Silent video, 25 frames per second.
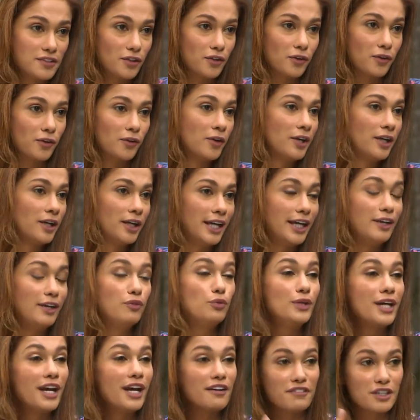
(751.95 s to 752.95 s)
So
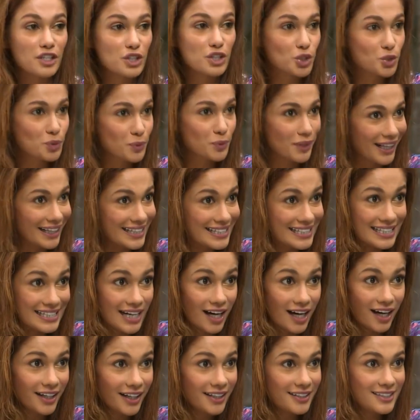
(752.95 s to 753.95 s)
if we have issues with
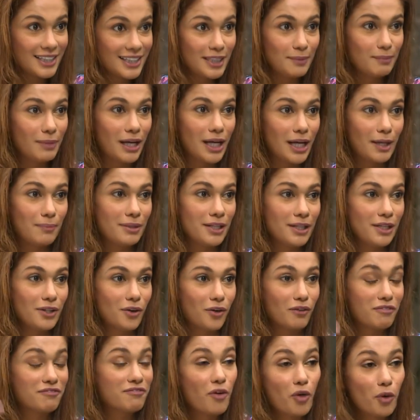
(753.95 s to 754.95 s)
anxiety maybe,
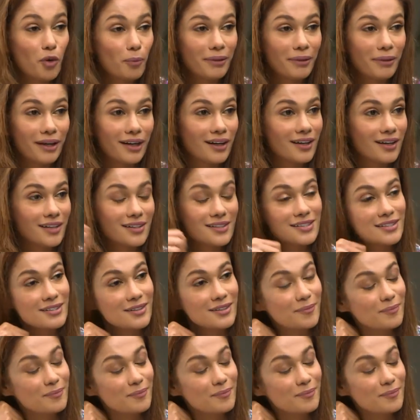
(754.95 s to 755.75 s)
or phobias?